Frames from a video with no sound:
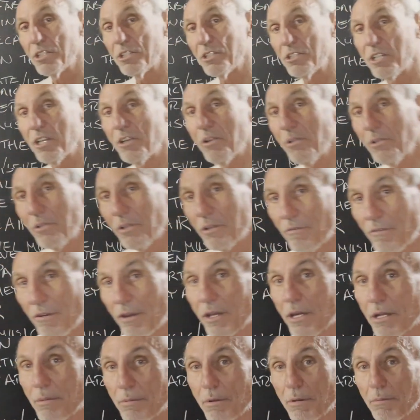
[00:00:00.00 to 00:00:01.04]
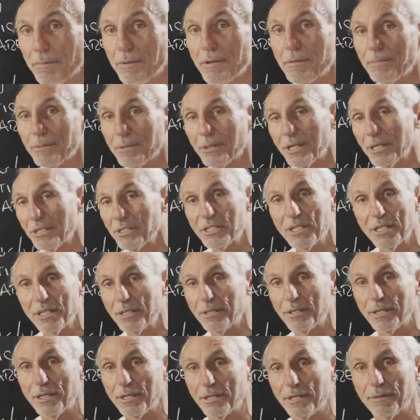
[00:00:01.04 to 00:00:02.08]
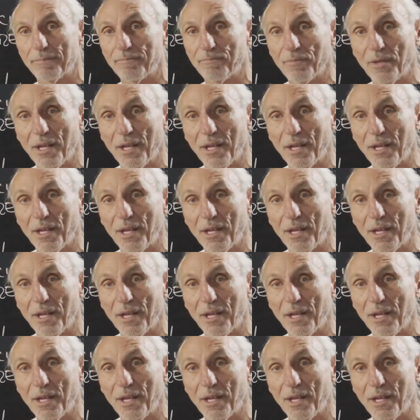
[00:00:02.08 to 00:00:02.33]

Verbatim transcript: is the only variable people consider here.